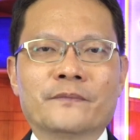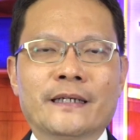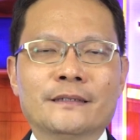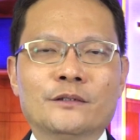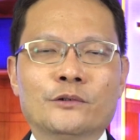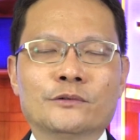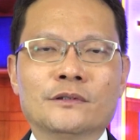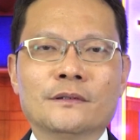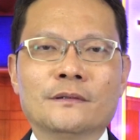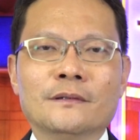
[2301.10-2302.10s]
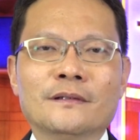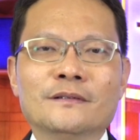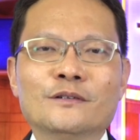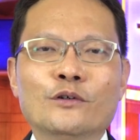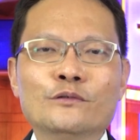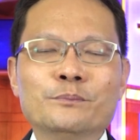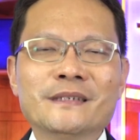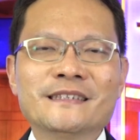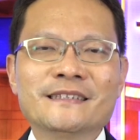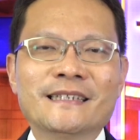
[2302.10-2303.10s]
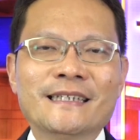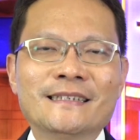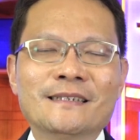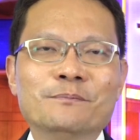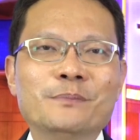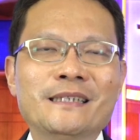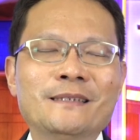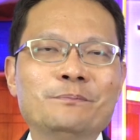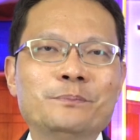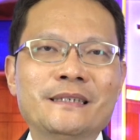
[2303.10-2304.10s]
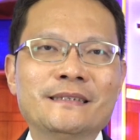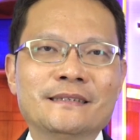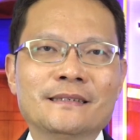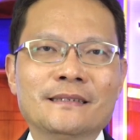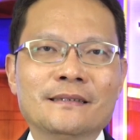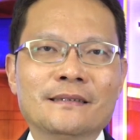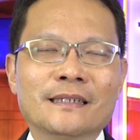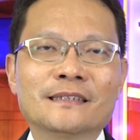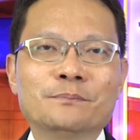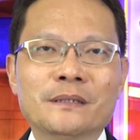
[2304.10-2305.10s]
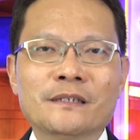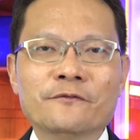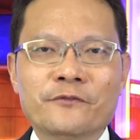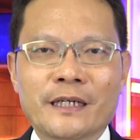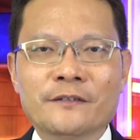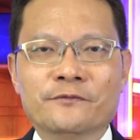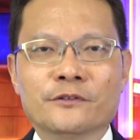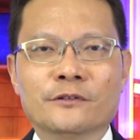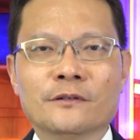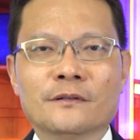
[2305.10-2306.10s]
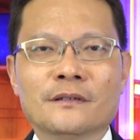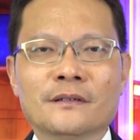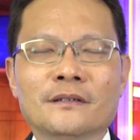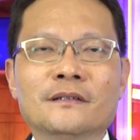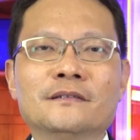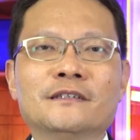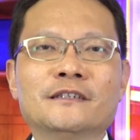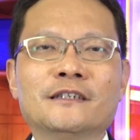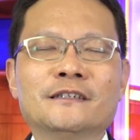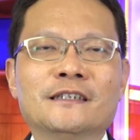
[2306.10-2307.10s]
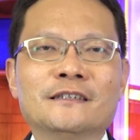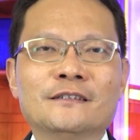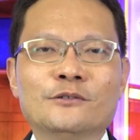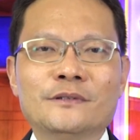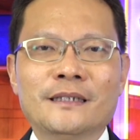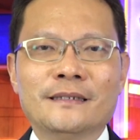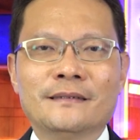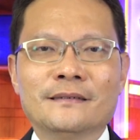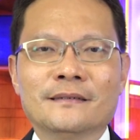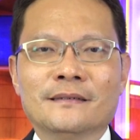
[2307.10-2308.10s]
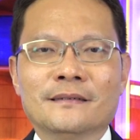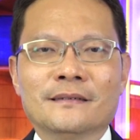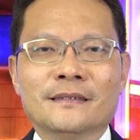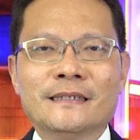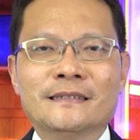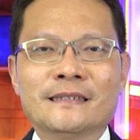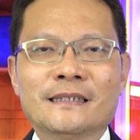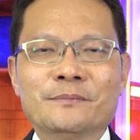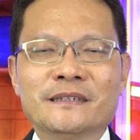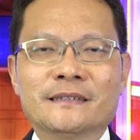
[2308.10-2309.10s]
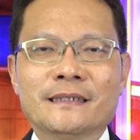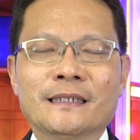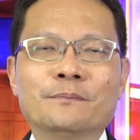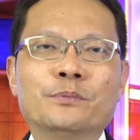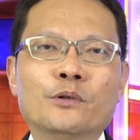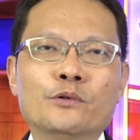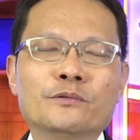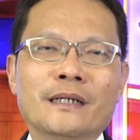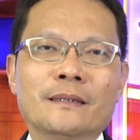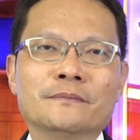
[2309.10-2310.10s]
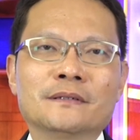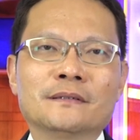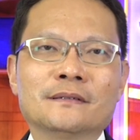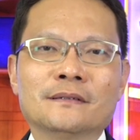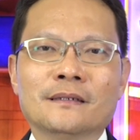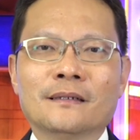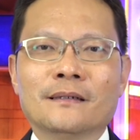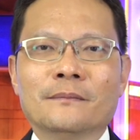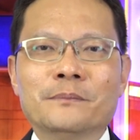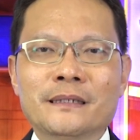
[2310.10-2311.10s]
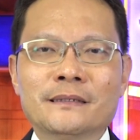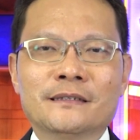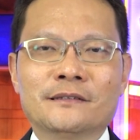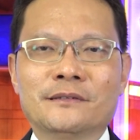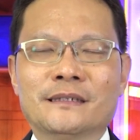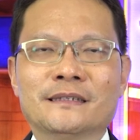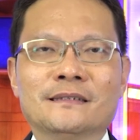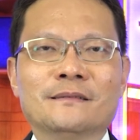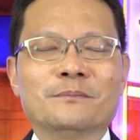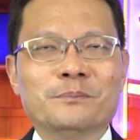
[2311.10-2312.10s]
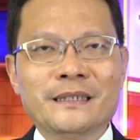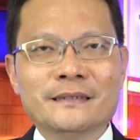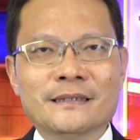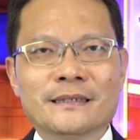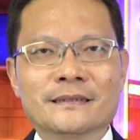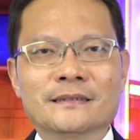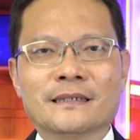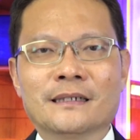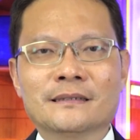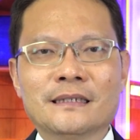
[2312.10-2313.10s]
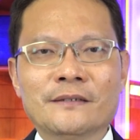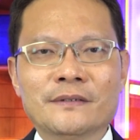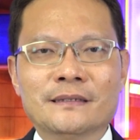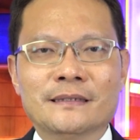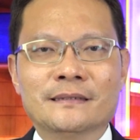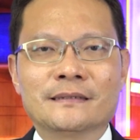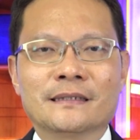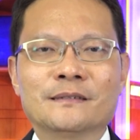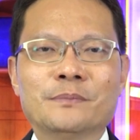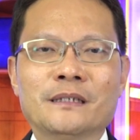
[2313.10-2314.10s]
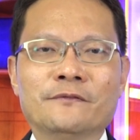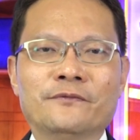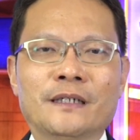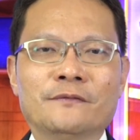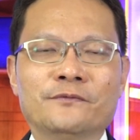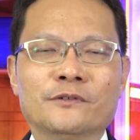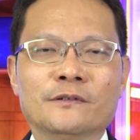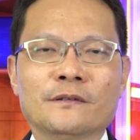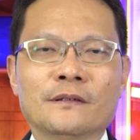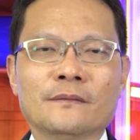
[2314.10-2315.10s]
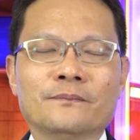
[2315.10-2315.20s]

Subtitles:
Take note, don't mistake being busy as being faithful. Churches today easily mistake programs, ministries, meetings, activities as being faithful.